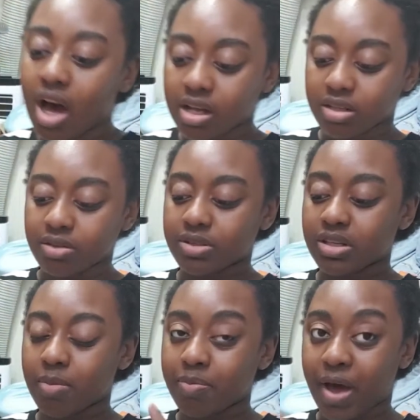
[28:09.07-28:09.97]
hot glued
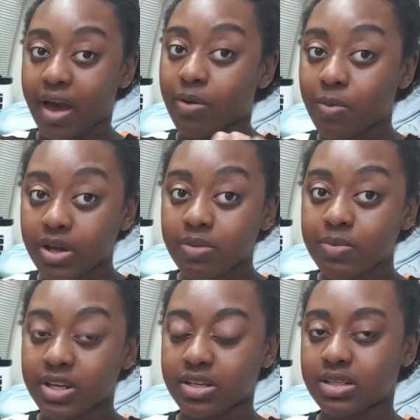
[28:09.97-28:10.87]
to the back one
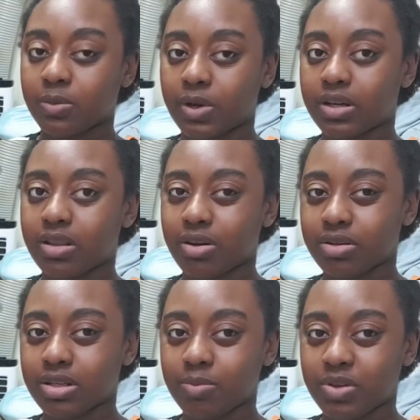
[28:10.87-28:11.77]
because I wanted there
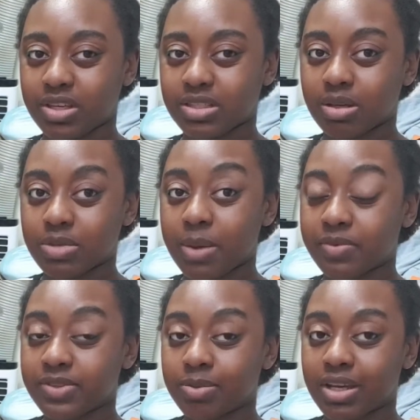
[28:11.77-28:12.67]
to be some type
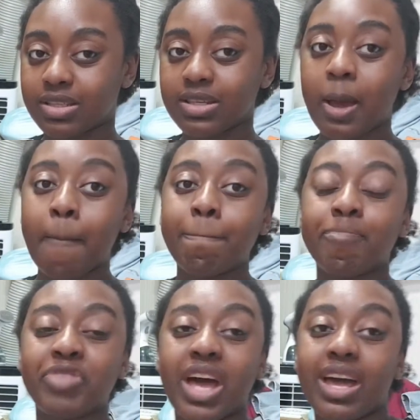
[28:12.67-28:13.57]
of space.
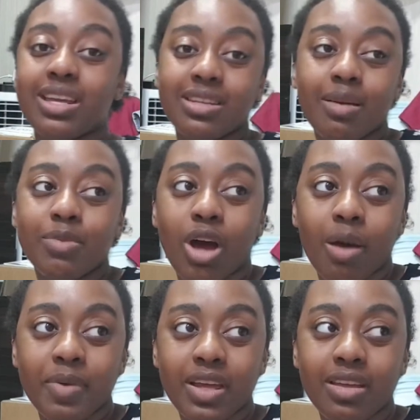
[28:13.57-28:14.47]
That ended up
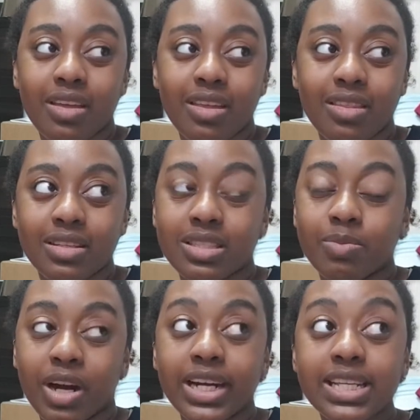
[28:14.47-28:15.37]
not being the
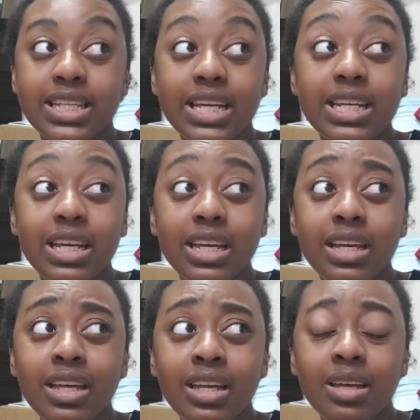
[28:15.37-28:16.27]
smartest
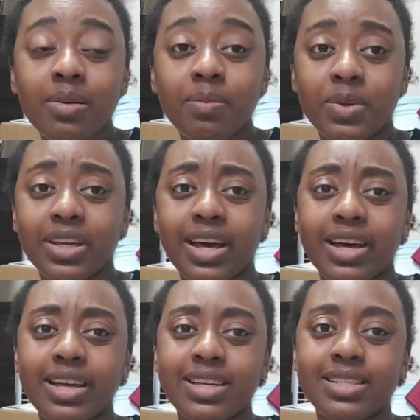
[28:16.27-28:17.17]
idea
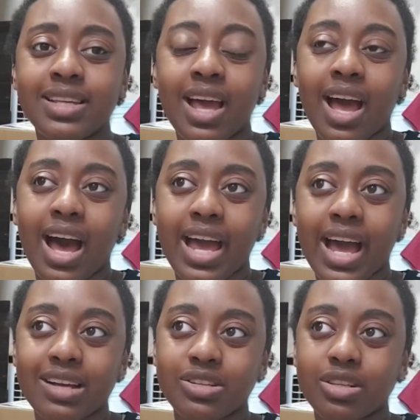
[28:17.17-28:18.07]
because I
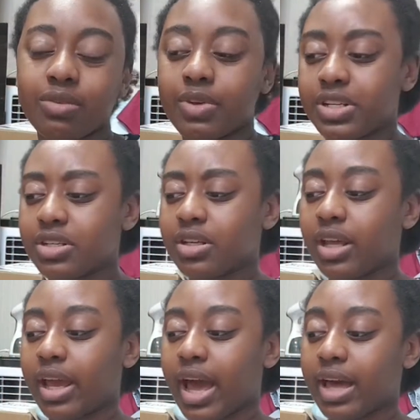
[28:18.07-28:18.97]
actually
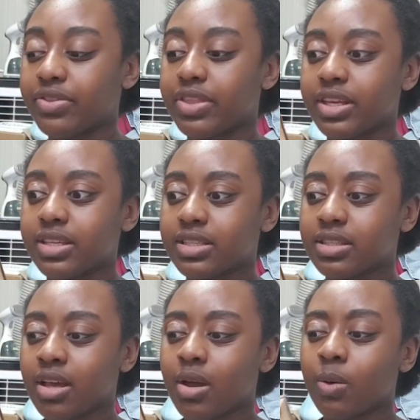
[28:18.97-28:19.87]
originally had
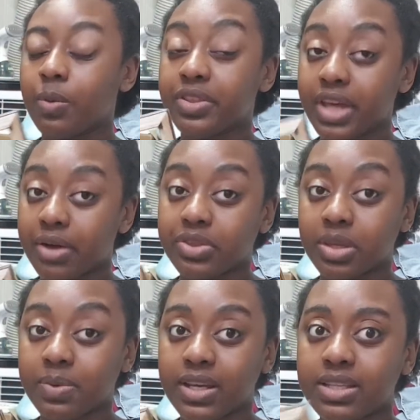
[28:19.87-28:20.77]
this without
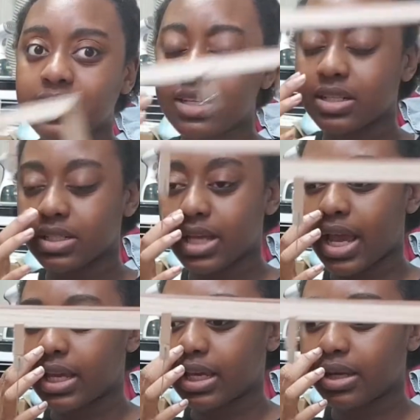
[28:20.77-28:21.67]
the pins just
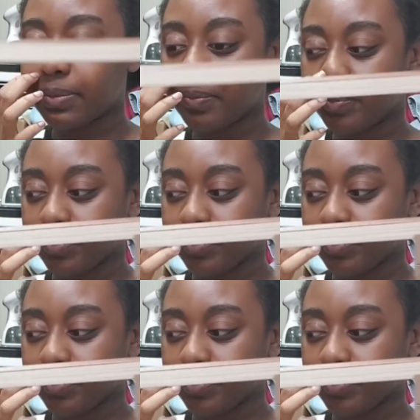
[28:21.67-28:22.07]
hanging